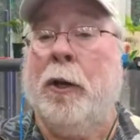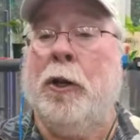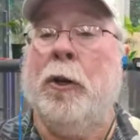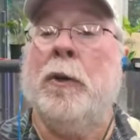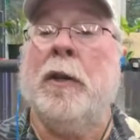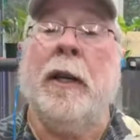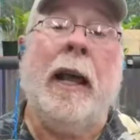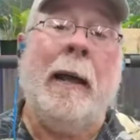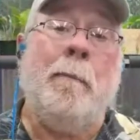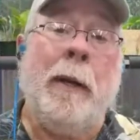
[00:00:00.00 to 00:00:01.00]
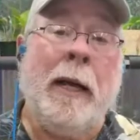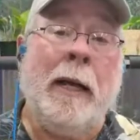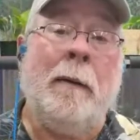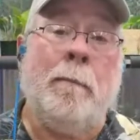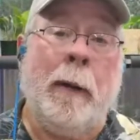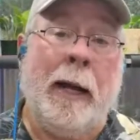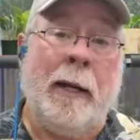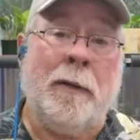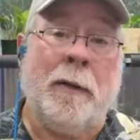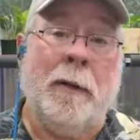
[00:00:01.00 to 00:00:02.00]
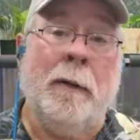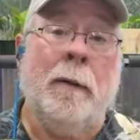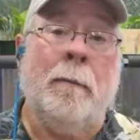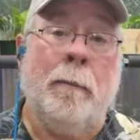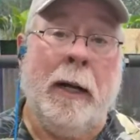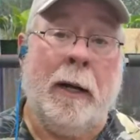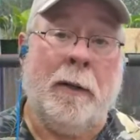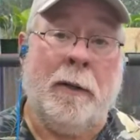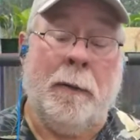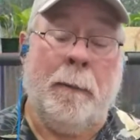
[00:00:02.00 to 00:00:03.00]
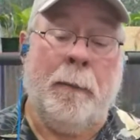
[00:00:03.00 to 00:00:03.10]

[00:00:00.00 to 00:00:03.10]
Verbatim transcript: using a peat based mix.